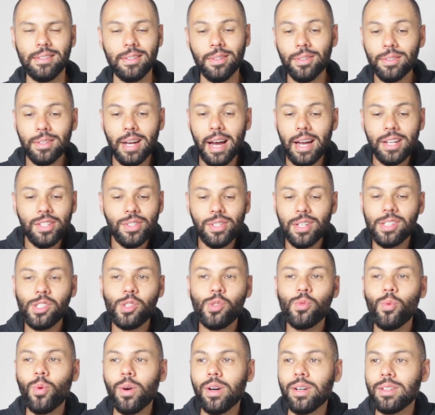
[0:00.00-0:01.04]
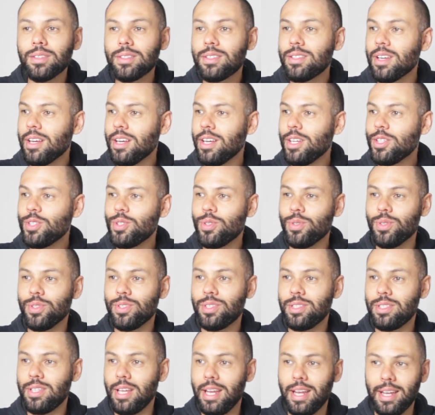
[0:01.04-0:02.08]
No, I just want
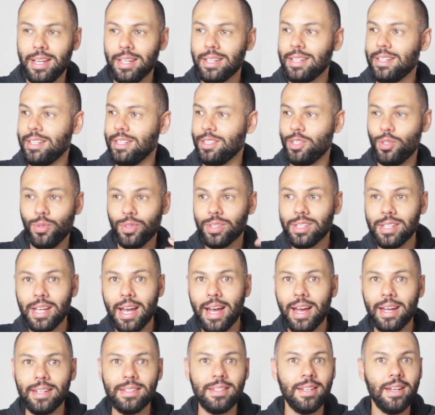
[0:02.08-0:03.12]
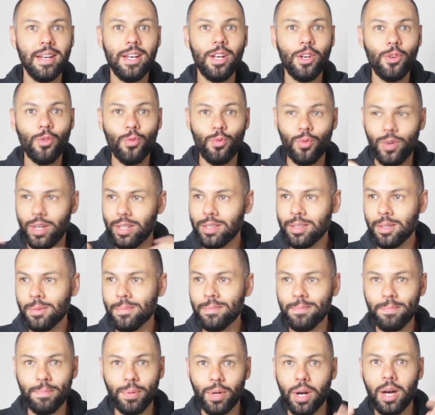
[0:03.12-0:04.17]
to get
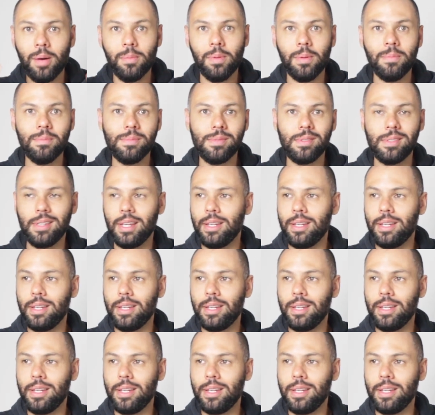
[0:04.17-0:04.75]
random problems